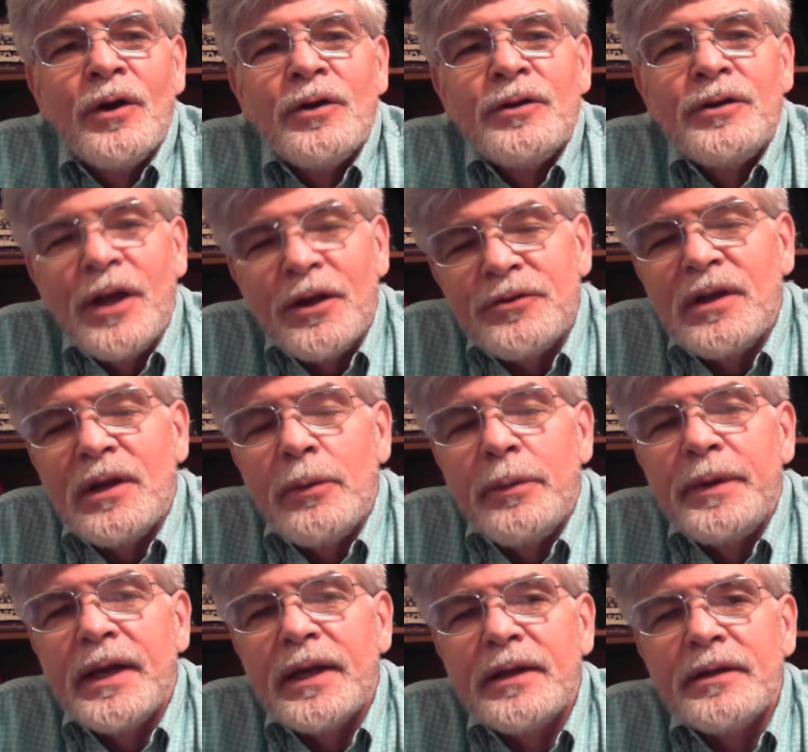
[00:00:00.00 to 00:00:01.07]
Yesterday we
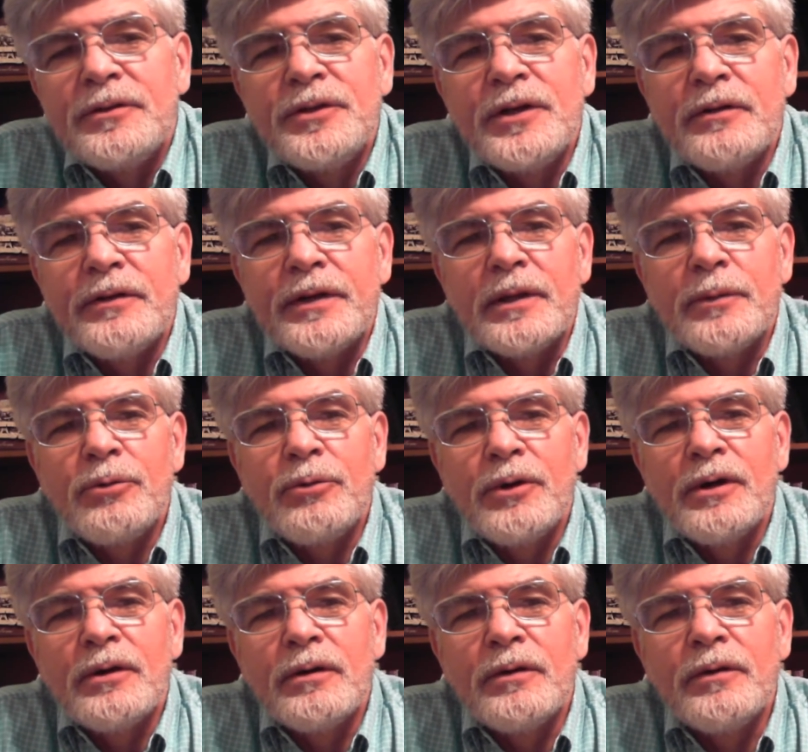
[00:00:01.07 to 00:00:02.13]
began considering the
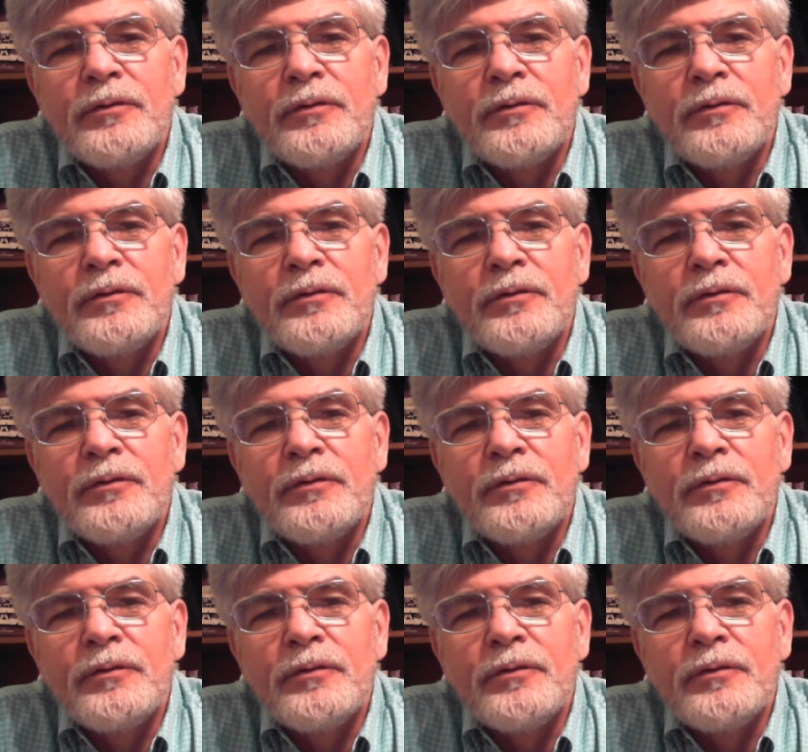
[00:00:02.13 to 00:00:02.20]
prayer